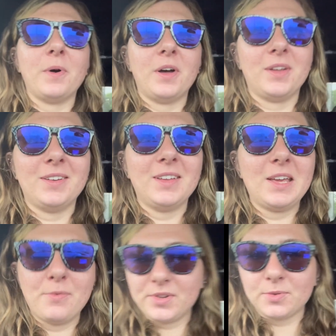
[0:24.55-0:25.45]
but
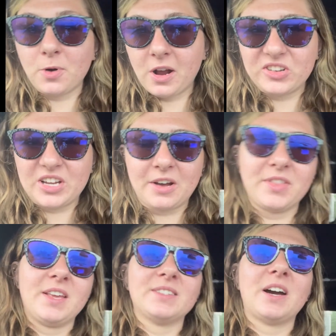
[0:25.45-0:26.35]
it was a washout
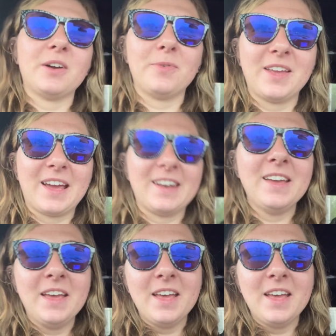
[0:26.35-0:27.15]
the entire weekend.